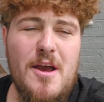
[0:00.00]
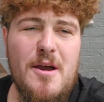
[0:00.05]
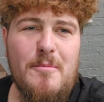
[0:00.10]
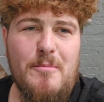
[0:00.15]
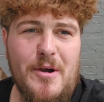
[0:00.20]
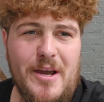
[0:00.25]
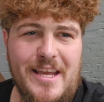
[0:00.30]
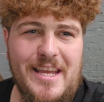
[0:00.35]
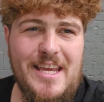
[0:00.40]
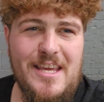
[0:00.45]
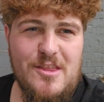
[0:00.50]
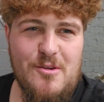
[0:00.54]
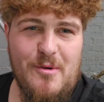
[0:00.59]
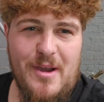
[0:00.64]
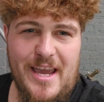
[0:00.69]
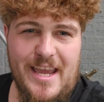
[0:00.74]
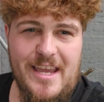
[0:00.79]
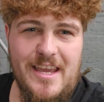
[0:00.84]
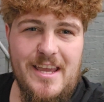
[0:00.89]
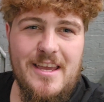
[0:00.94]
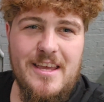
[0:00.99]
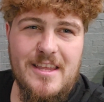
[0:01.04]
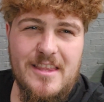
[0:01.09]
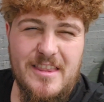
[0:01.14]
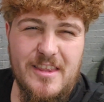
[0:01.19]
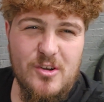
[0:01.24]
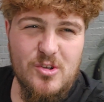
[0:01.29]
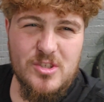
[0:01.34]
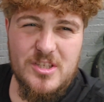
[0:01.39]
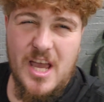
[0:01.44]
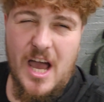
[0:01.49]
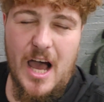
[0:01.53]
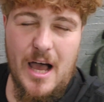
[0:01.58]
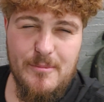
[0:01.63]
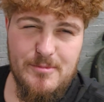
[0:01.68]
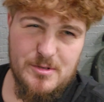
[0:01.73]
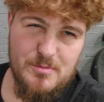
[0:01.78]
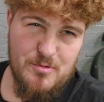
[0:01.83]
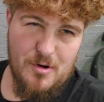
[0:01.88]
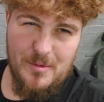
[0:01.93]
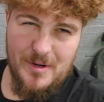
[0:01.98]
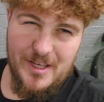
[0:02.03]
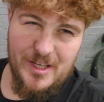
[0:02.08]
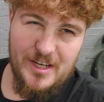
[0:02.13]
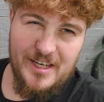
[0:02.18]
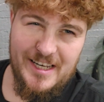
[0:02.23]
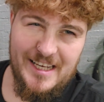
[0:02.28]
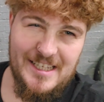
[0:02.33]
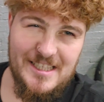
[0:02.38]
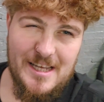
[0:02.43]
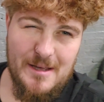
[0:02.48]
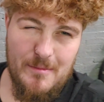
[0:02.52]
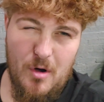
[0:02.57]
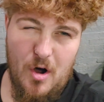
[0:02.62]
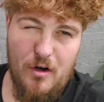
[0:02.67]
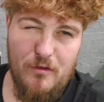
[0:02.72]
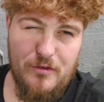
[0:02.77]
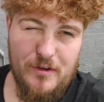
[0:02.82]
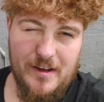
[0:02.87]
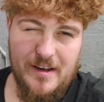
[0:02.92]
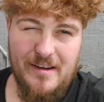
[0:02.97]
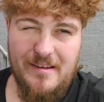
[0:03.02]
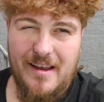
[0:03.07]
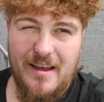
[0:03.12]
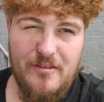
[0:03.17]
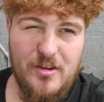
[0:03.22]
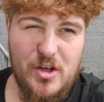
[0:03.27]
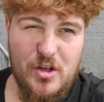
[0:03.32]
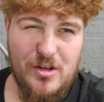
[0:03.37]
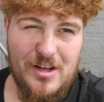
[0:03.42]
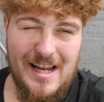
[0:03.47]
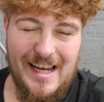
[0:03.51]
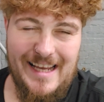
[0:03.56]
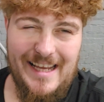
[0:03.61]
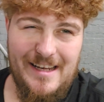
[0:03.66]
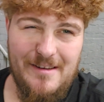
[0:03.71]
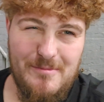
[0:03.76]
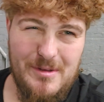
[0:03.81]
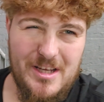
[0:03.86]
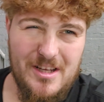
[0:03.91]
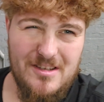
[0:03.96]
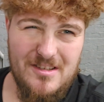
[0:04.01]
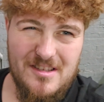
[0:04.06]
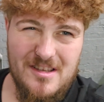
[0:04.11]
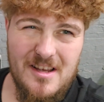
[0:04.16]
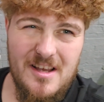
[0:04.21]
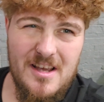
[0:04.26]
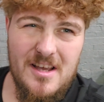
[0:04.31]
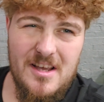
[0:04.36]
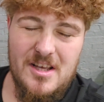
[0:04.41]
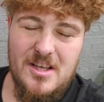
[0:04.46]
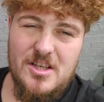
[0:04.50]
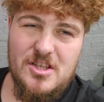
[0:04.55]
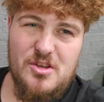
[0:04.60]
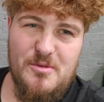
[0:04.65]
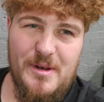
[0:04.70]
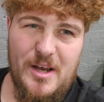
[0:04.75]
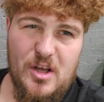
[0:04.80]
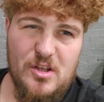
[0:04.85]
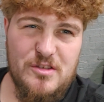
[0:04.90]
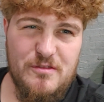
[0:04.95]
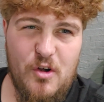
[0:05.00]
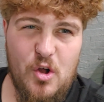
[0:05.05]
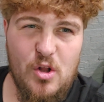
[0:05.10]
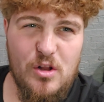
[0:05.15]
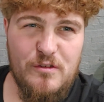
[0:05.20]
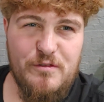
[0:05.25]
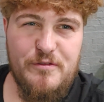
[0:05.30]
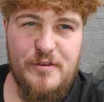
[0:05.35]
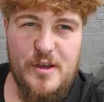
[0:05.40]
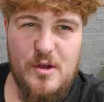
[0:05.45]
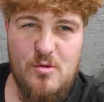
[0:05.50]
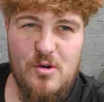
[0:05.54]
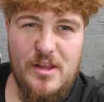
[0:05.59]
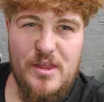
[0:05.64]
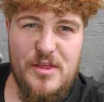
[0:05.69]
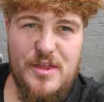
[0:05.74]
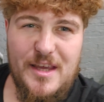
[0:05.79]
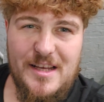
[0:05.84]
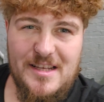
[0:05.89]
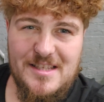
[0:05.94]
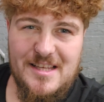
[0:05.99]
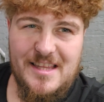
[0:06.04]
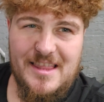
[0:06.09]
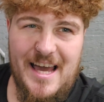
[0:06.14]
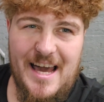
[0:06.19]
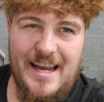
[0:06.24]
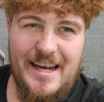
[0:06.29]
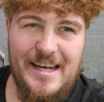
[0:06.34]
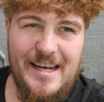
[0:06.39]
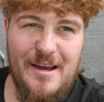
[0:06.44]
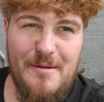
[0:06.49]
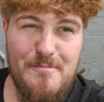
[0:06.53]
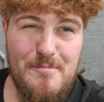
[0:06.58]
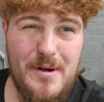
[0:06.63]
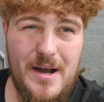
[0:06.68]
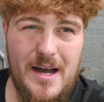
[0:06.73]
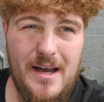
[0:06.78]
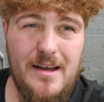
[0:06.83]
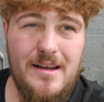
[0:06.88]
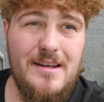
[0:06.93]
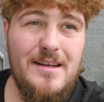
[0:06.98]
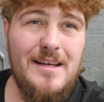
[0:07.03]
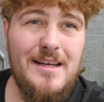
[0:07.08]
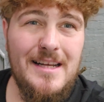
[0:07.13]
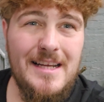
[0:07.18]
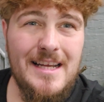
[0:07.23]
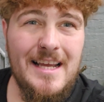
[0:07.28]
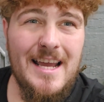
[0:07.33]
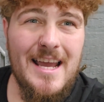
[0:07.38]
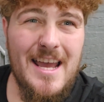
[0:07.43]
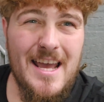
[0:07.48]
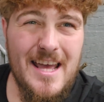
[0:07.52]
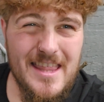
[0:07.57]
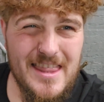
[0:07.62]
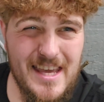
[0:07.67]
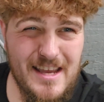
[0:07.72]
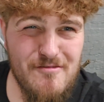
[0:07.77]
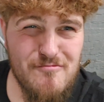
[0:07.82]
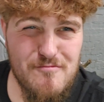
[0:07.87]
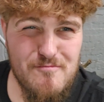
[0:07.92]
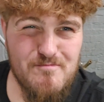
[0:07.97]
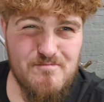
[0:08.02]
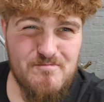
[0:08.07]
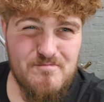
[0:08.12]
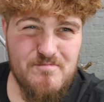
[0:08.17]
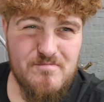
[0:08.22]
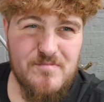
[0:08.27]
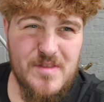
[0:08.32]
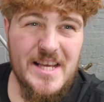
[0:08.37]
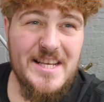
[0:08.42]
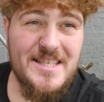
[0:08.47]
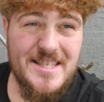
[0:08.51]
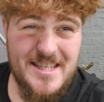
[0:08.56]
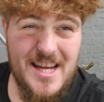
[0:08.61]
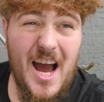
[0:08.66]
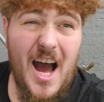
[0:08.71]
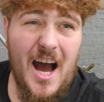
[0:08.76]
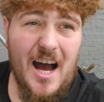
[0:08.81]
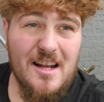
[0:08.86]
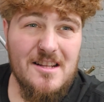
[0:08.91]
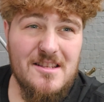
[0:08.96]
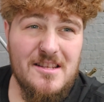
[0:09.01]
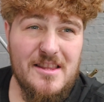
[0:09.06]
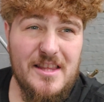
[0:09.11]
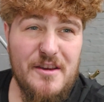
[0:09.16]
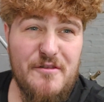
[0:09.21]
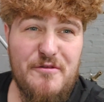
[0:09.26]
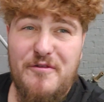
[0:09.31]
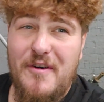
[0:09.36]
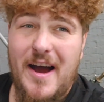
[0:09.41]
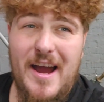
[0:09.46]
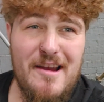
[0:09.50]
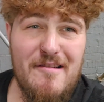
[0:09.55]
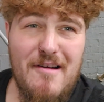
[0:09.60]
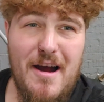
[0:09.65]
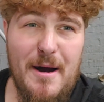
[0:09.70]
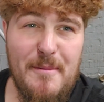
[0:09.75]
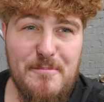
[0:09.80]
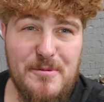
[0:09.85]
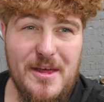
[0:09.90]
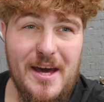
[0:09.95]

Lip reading: But either way, those carbs are probably going to need to come off. I'm going to have a good clean because there's going to be lots of old fuel and things like that in them. But they start, they fire up.